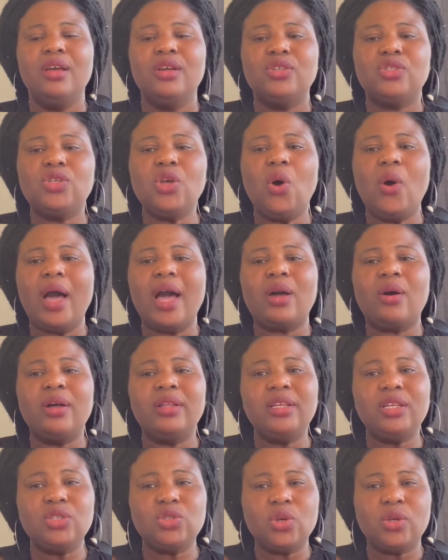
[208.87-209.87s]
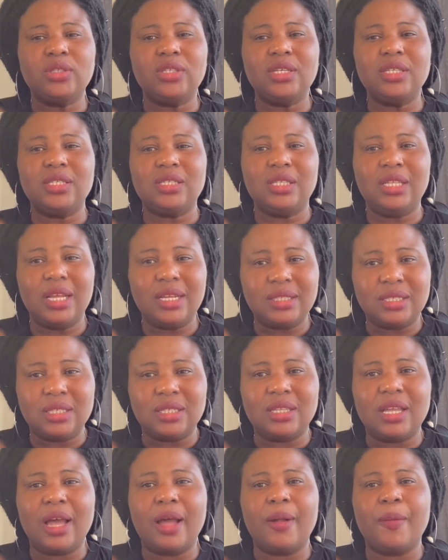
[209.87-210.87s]
So according to this
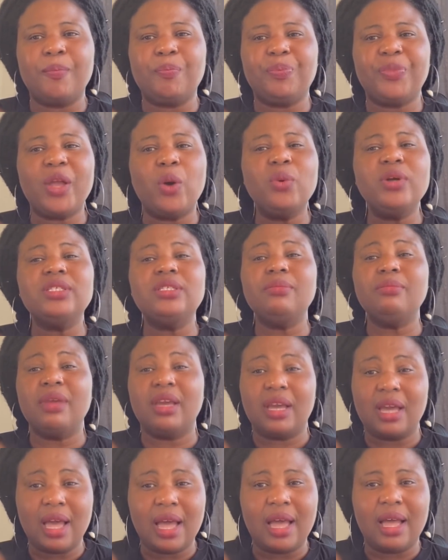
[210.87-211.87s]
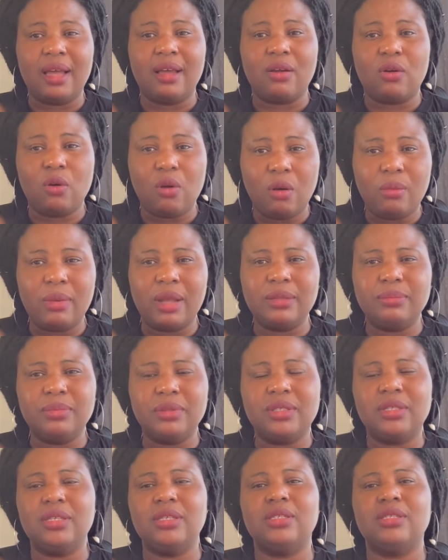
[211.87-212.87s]
lady now, now what to make her come out
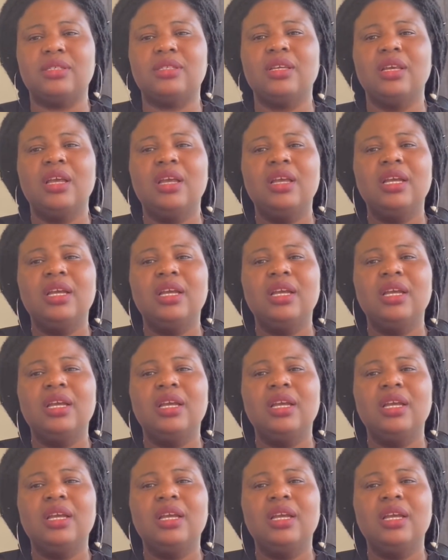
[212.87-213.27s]
with this?